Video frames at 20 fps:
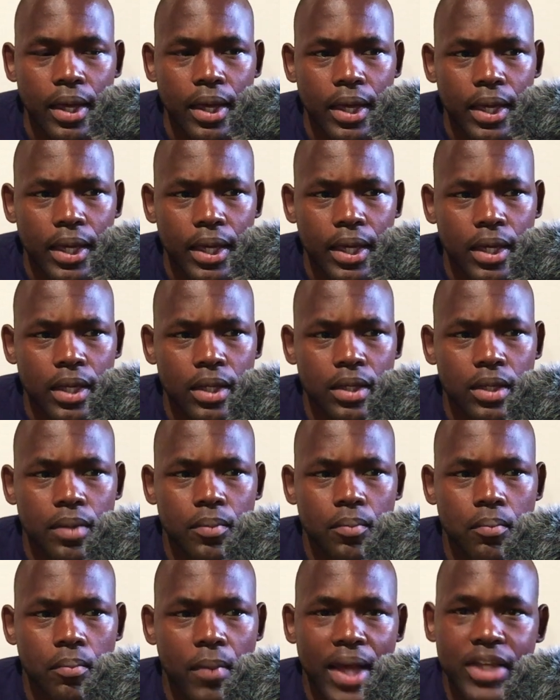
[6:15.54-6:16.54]
And
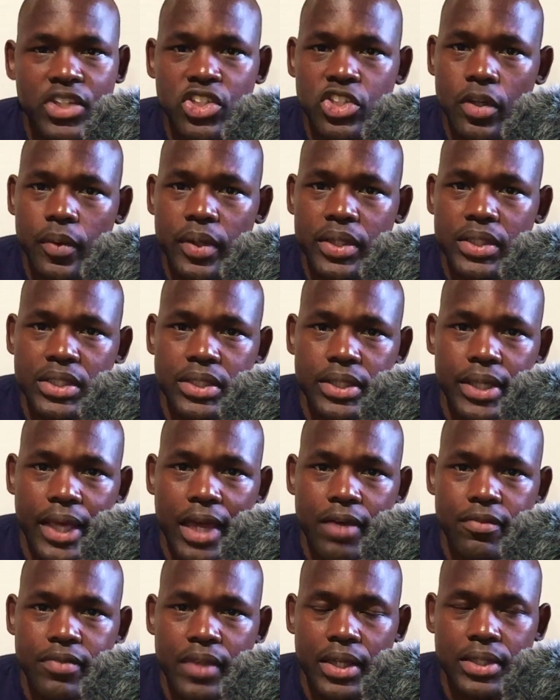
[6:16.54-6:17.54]
my showing didn't
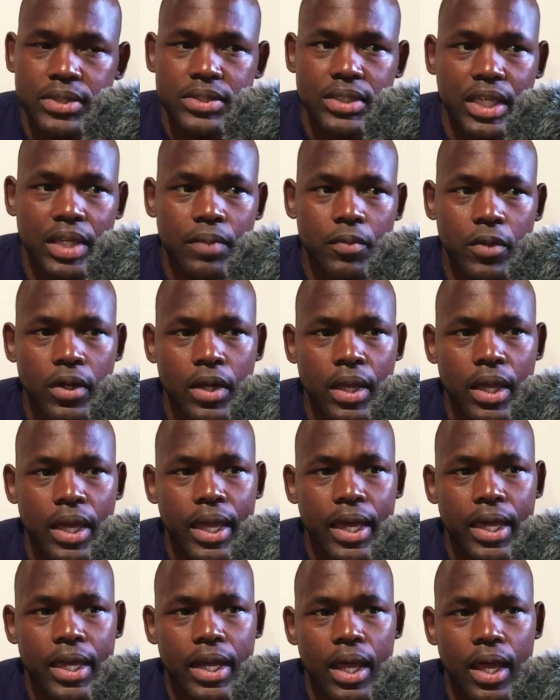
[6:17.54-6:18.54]
have that disclaimer.
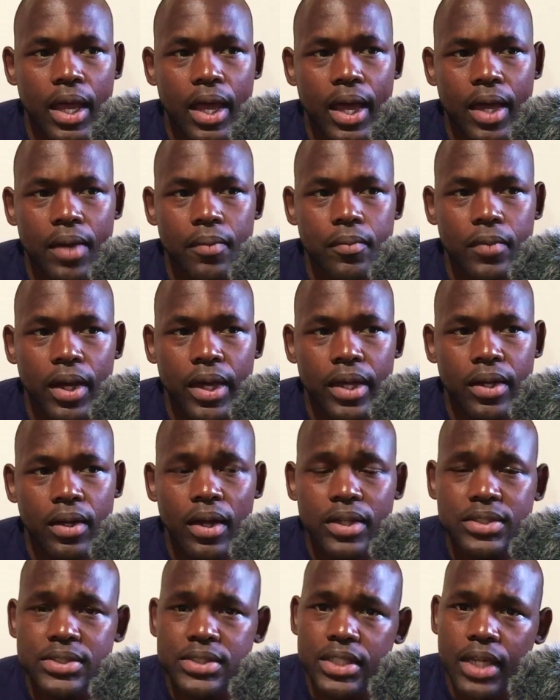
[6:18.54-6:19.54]
And I'm
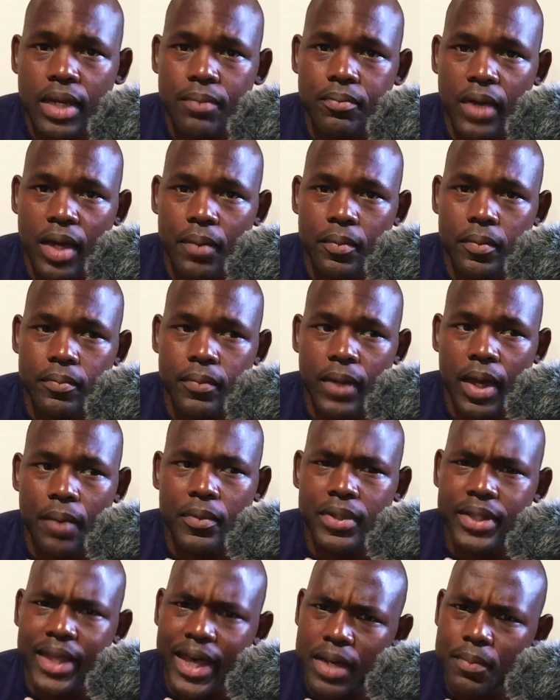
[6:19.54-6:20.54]
honestly
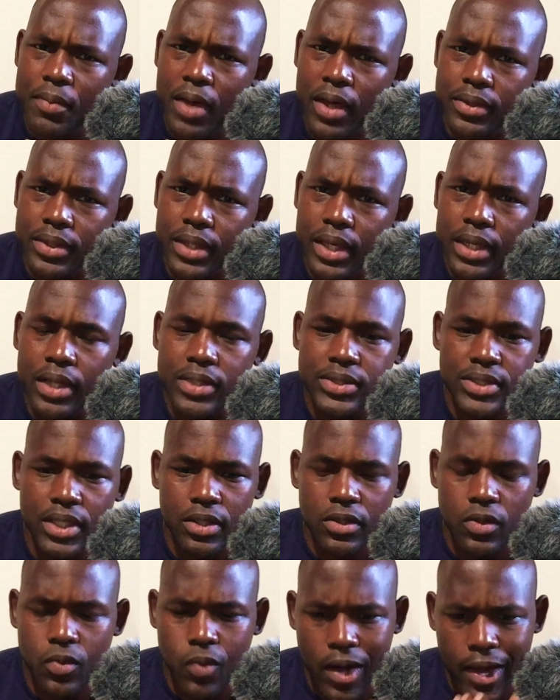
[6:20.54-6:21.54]
glad about that. And I'll tell
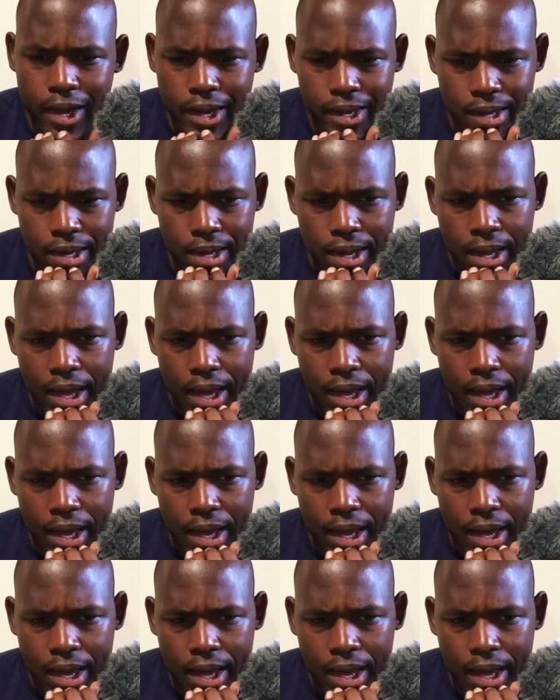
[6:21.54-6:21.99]
you why.